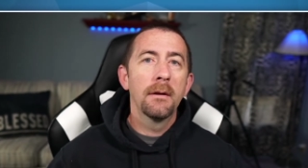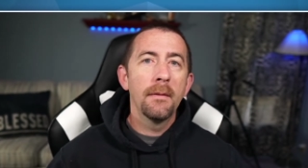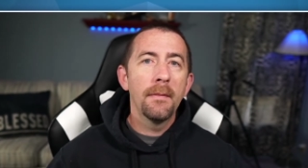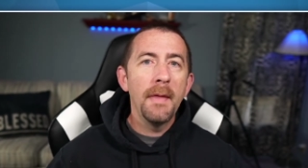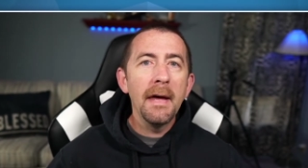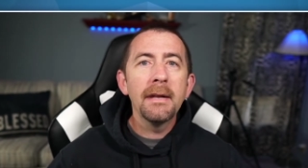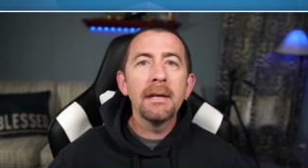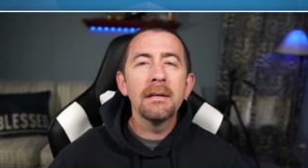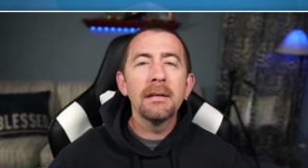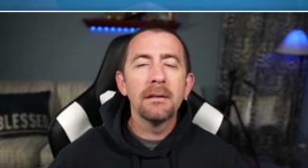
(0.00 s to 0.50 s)

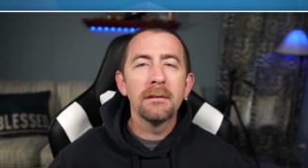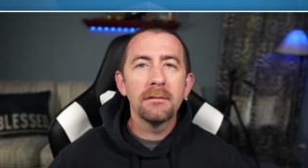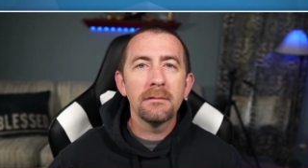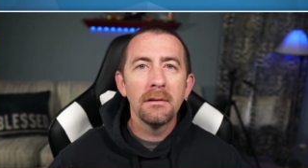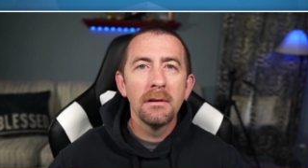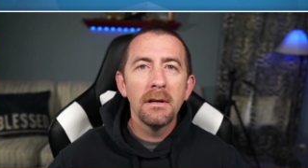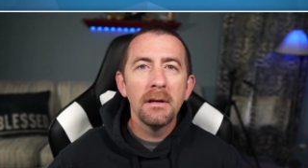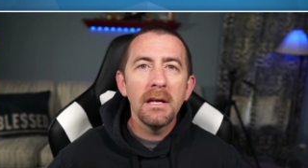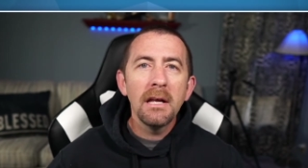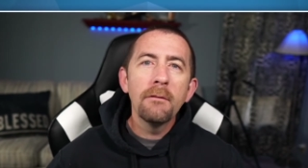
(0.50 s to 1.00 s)
That is,
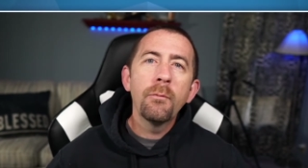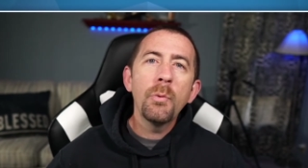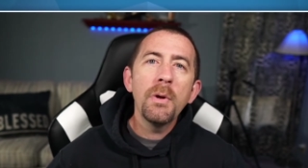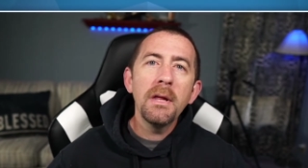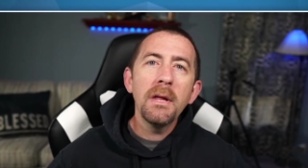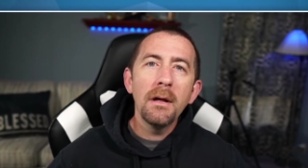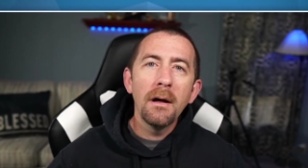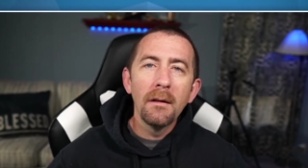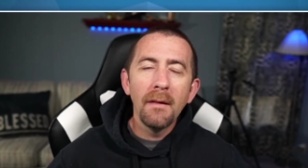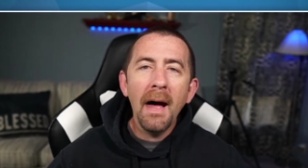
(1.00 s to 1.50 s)
if
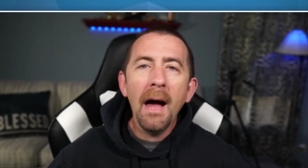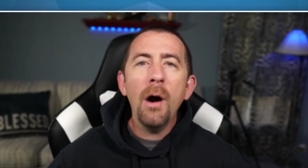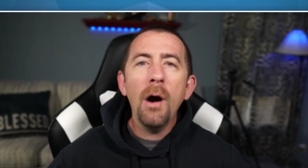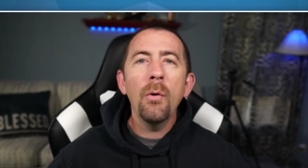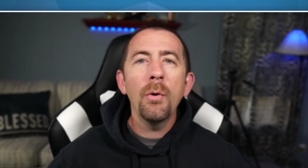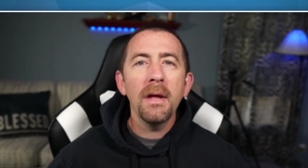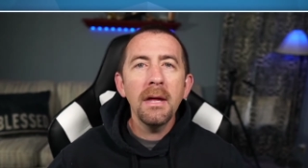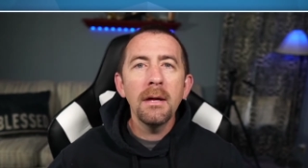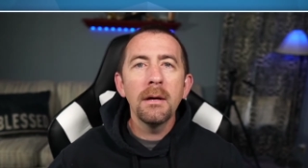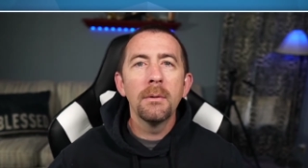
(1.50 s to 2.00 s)
we allow
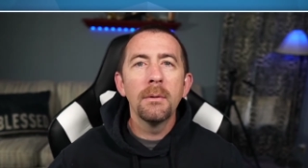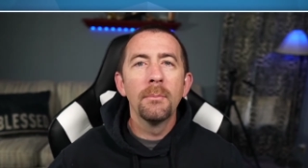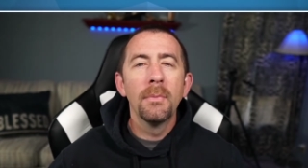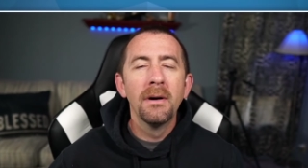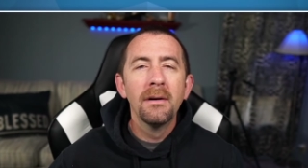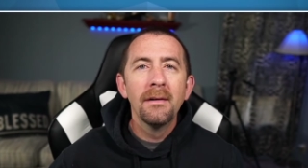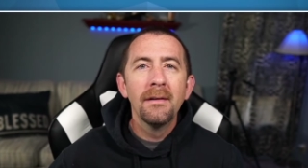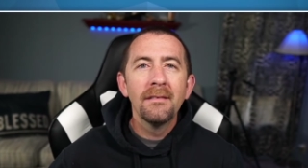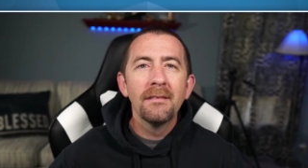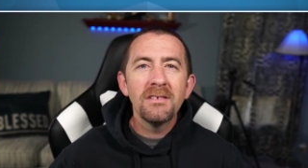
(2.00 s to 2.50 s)
Him
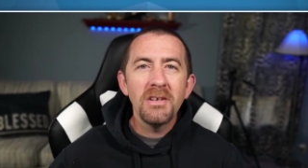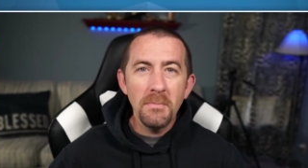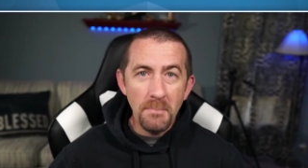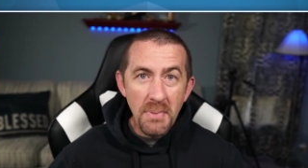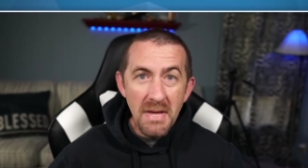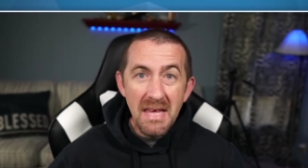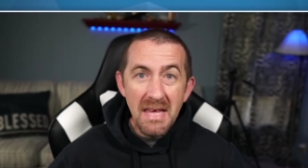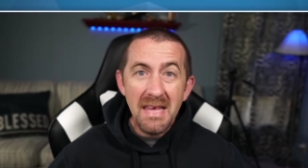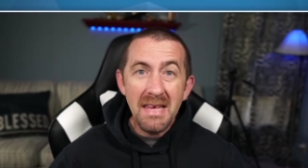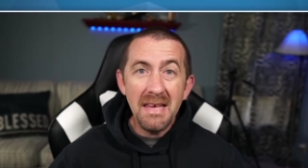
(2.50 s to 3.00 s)
to
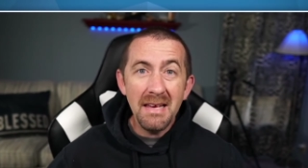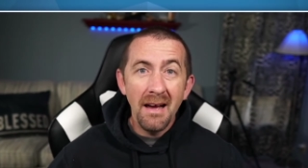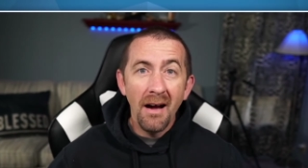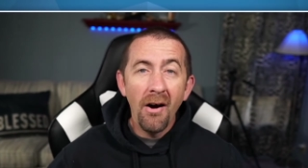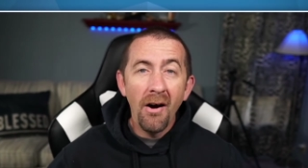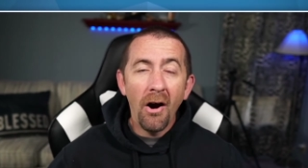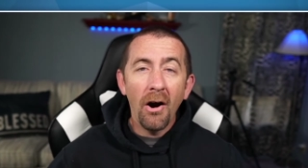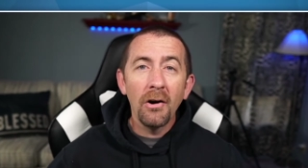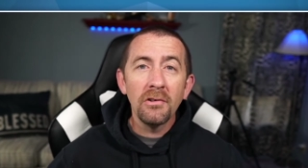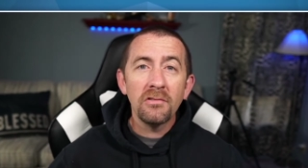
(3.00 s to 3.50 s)
be
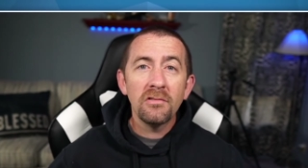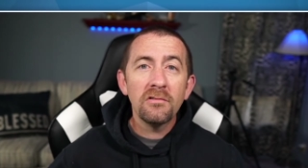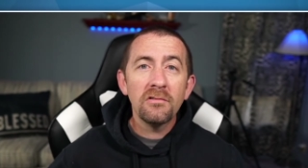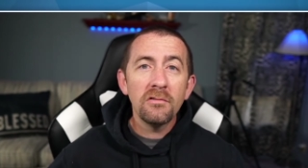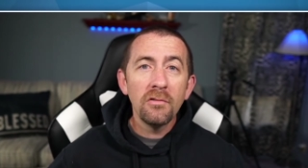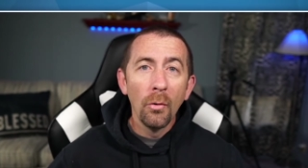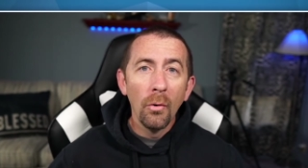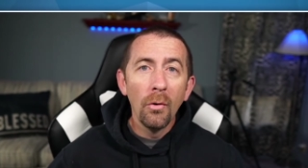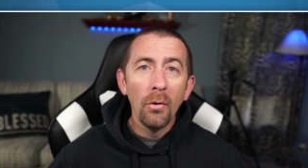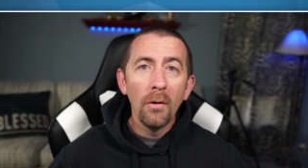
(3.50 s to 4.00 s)
our
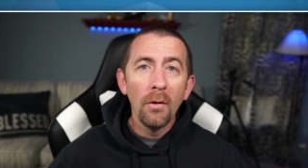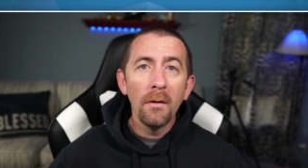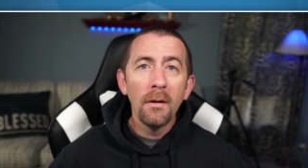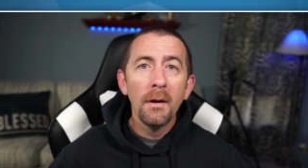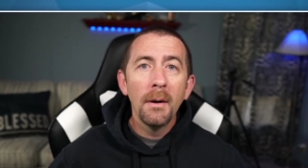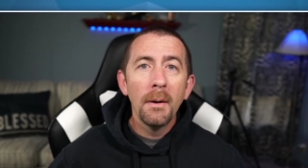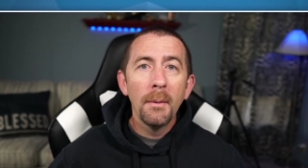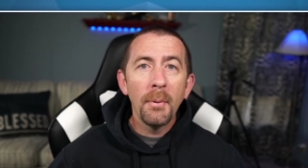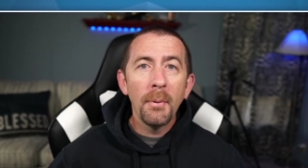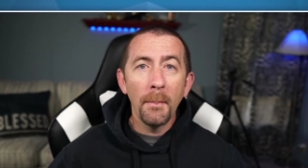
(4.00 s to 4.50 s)
sole
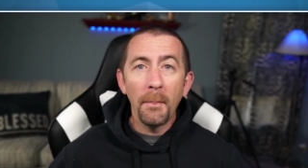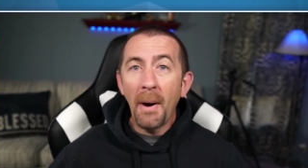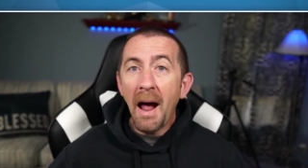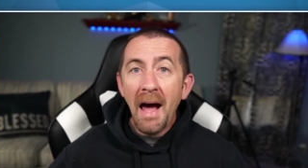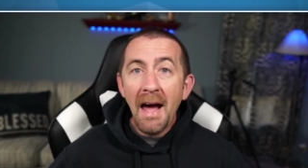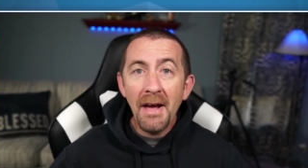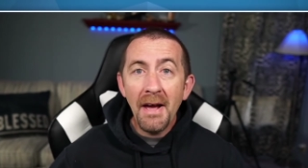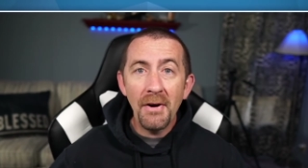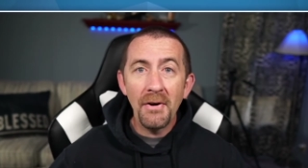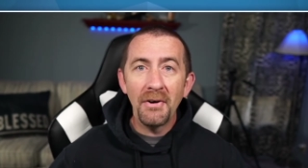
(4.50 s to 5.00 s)

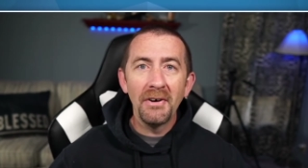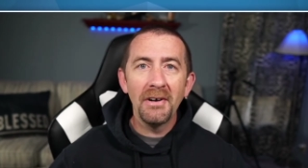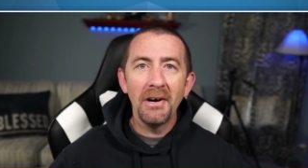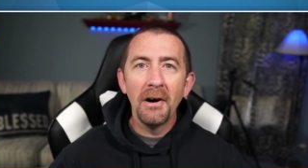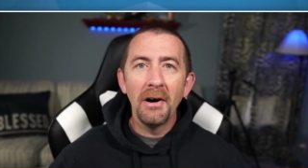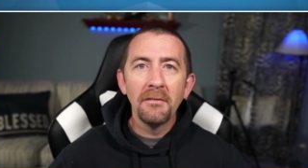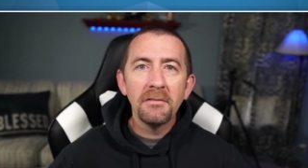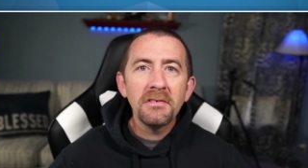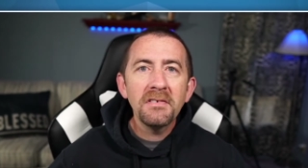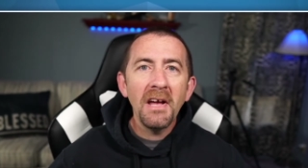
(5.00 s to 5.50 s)
proprietor
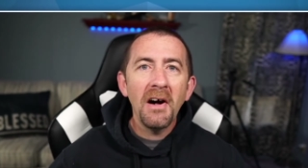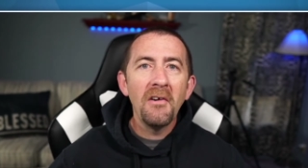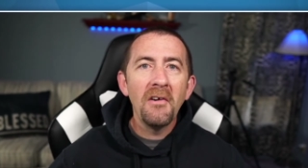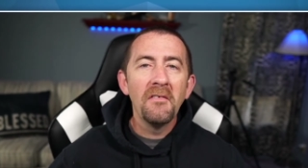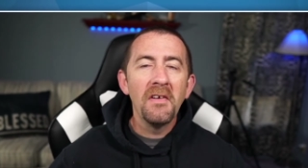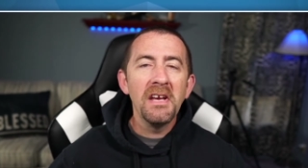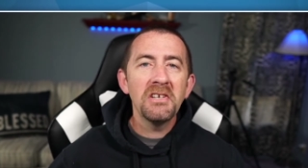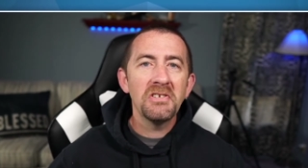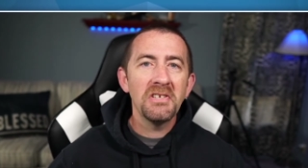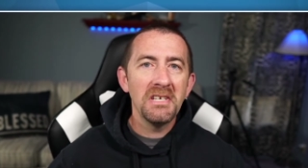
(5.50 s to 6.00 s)
of
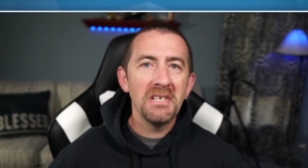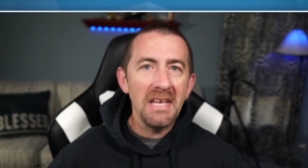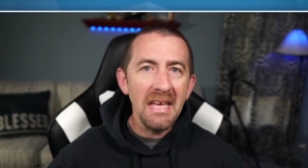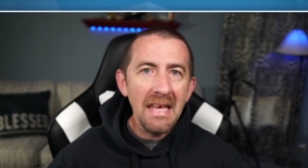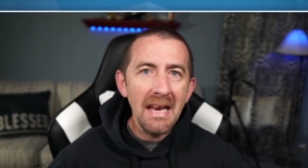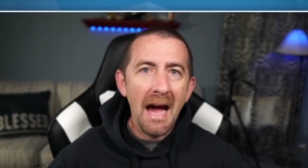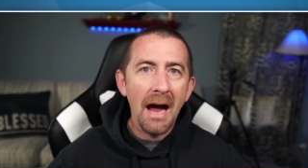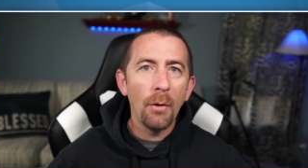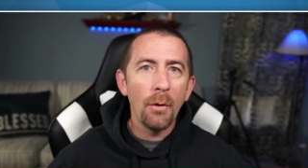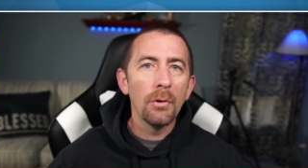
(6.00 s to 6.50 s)
salvation
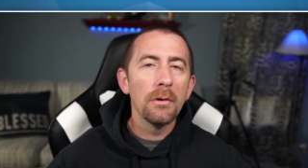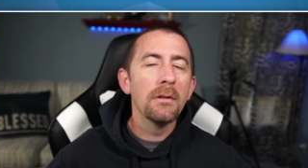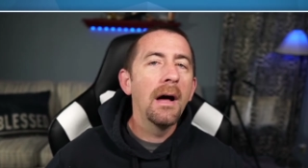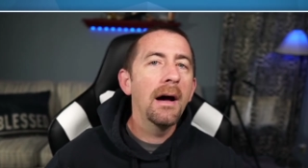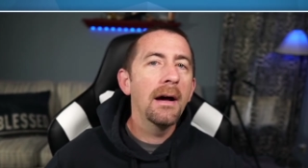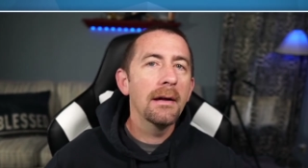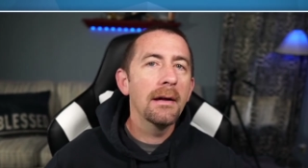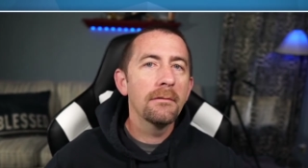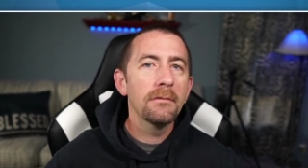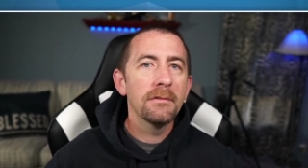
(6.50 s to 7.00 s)
in our
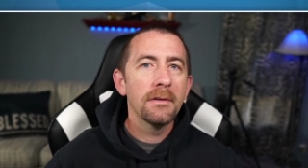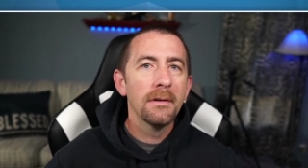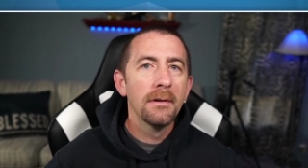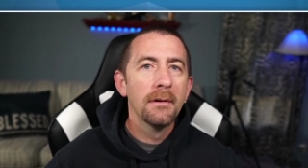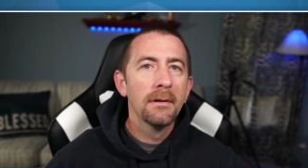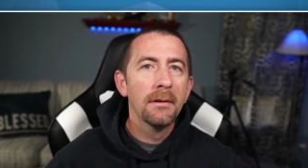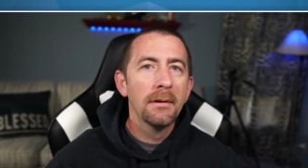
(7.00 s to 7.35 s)
lives.